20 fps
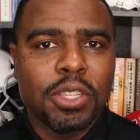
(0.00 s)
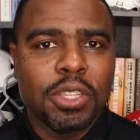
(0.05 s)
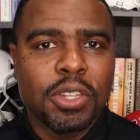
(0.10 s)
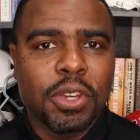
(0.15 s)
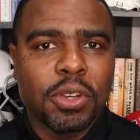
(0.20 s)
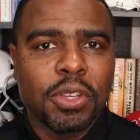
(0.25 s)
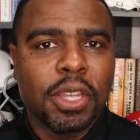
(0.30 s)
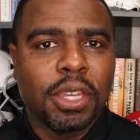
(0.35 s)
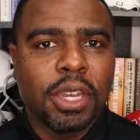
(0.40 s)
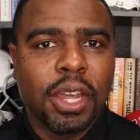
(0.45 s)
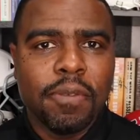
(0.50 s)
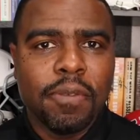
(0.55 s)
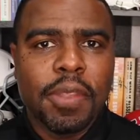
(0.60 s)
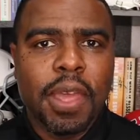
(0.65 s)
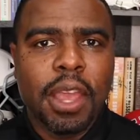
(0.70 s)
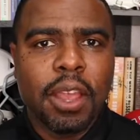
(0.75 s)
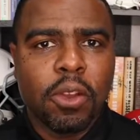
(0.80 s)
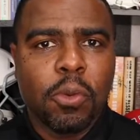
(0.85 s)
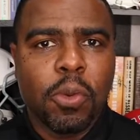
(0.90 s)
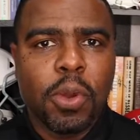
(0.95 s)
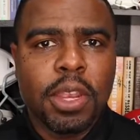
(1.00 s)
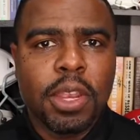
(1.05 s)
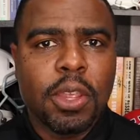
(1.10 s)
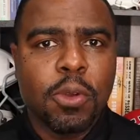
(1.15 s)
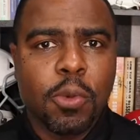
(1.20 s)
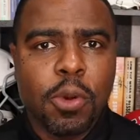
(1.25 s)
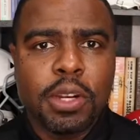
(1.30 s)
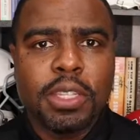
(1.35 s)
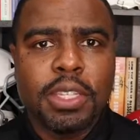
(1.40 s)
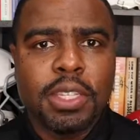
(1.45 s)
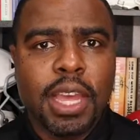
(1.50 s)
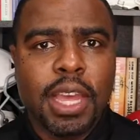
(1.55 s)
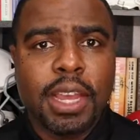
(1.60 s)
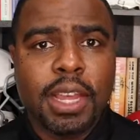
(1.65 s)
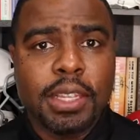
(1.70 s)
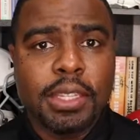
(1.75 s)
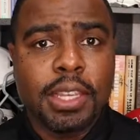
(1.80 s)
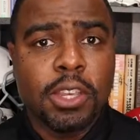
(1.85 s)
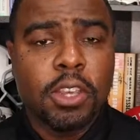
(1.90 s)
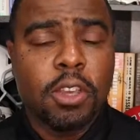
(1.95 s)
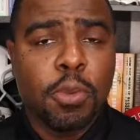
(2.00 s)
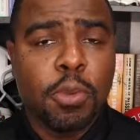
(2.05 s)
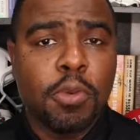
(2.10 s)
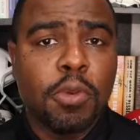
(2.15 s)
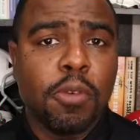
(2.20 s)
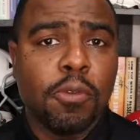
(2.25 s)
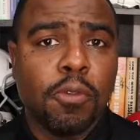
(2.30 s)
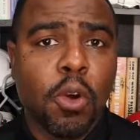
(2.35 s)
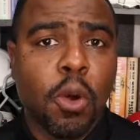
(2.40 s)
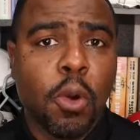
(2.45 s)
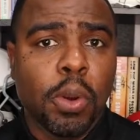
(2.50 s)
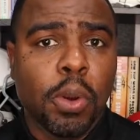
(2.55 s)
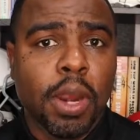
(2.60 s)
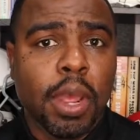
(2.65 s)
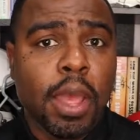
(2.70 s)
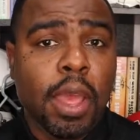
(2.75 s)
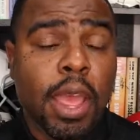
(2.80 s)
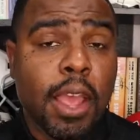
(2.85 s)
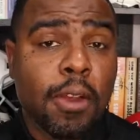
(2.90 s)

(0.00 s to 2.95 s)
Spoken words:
So you love that grit. You want to see that continue moving forward.